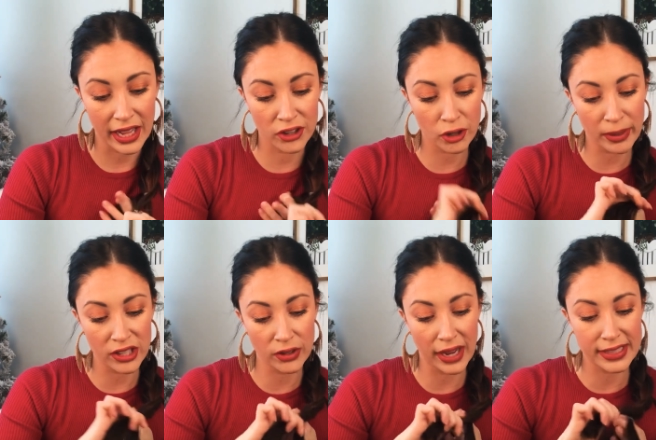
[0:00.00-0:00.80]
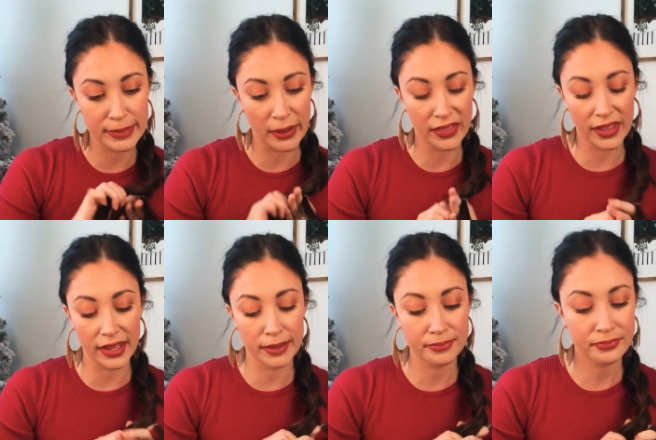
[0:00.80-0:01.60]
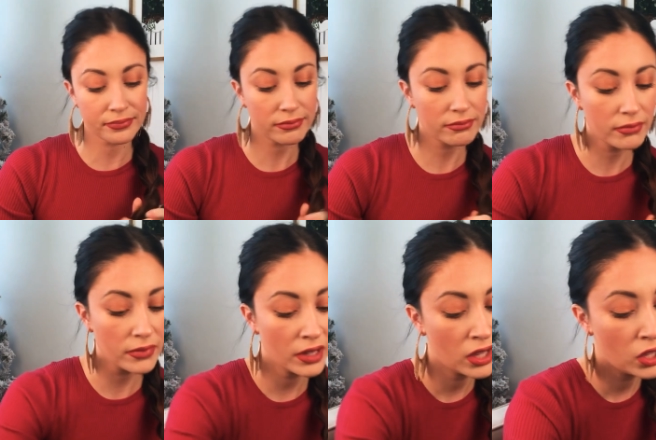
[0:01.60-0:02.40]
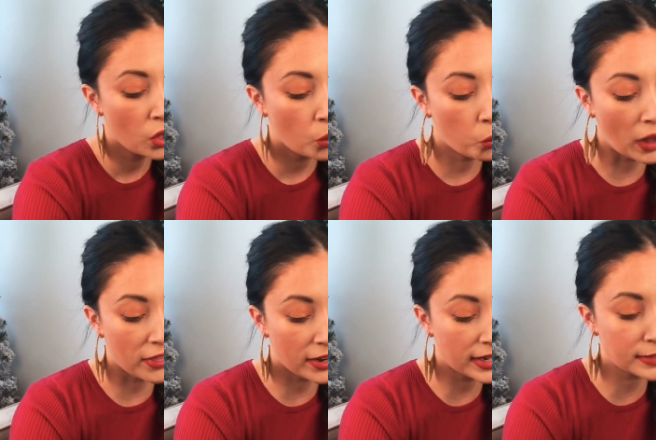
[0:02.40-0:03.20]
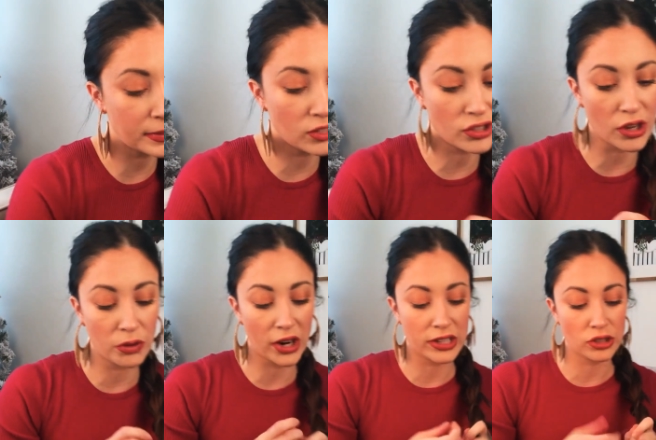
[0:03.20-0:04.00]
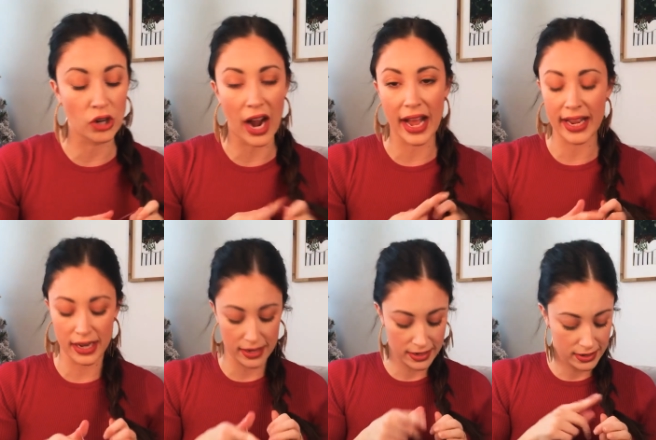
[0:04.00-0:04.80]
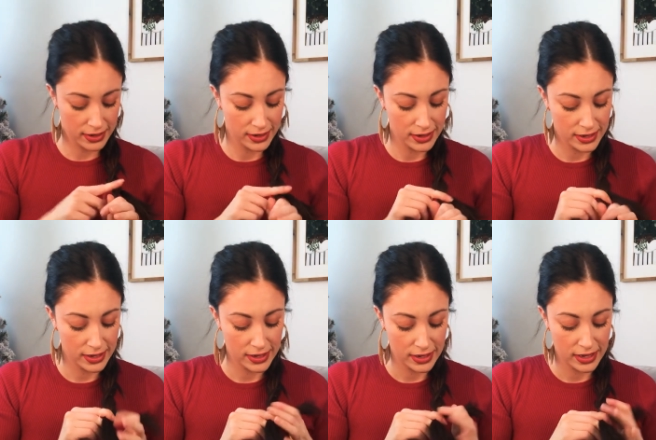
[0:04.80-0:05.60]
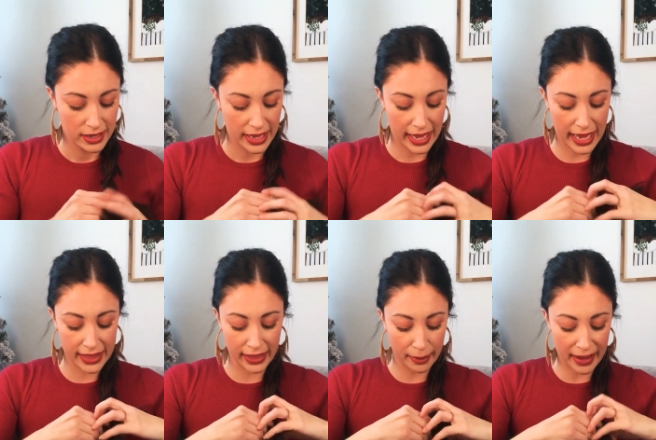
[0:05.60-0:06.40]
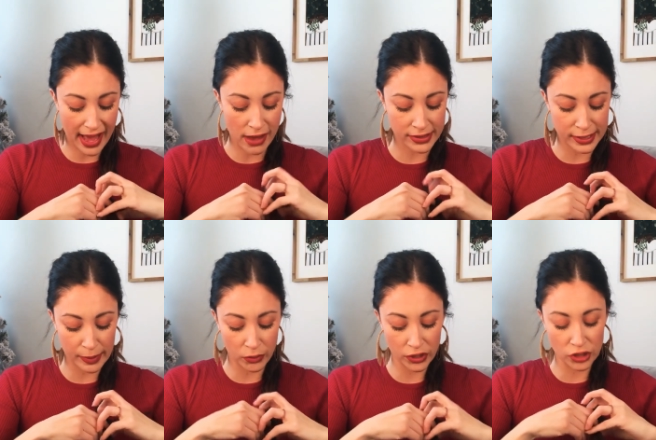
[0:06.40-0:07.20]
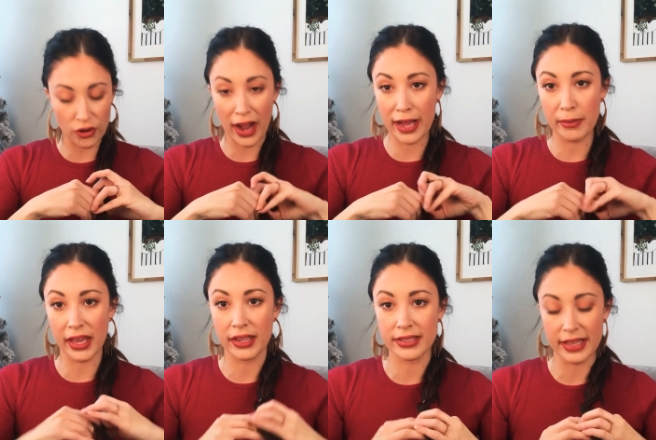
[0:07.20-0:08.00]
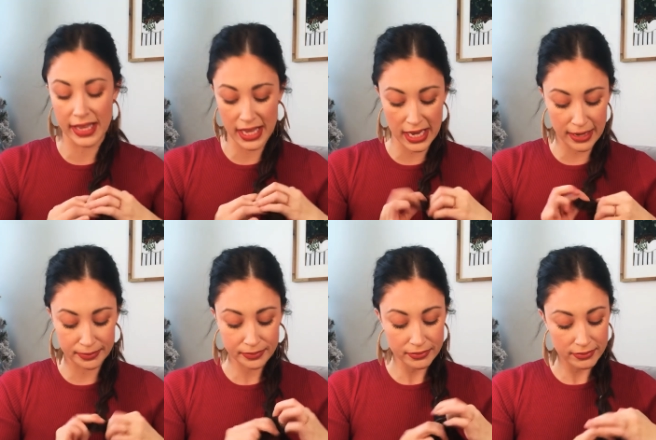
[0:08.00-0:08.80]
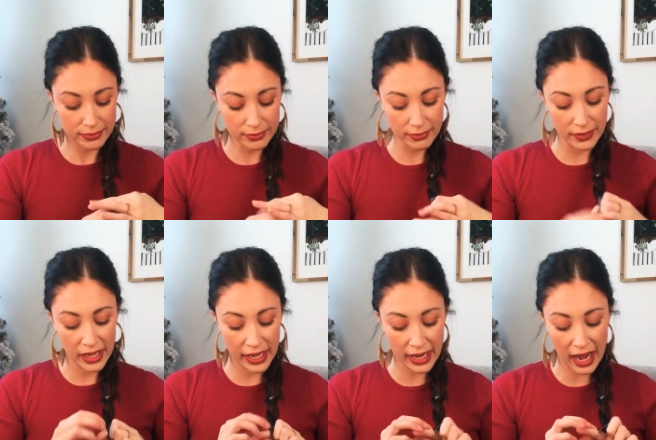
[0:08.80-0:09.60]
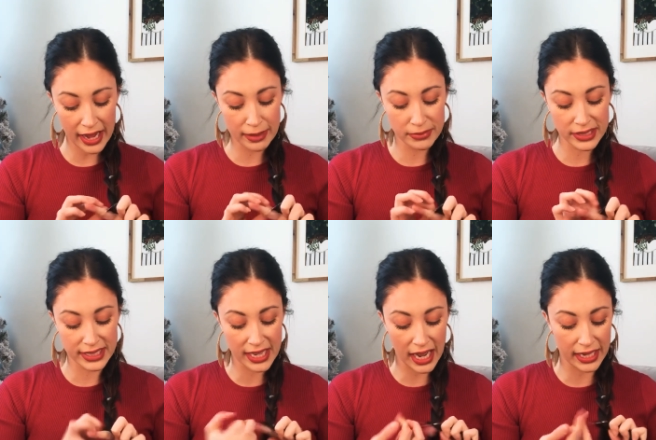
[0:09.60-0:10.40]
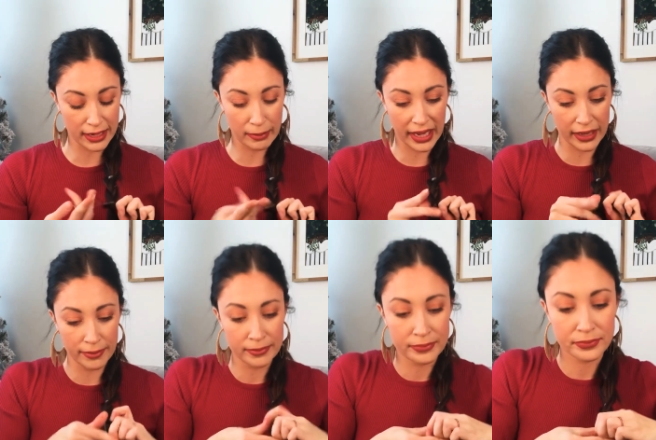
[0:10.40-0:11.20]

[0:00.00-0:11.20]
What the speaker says: I don't know about you guys, but the weather has been so darn dry, and like my house has been really dry because of the heat, and I am dying, man.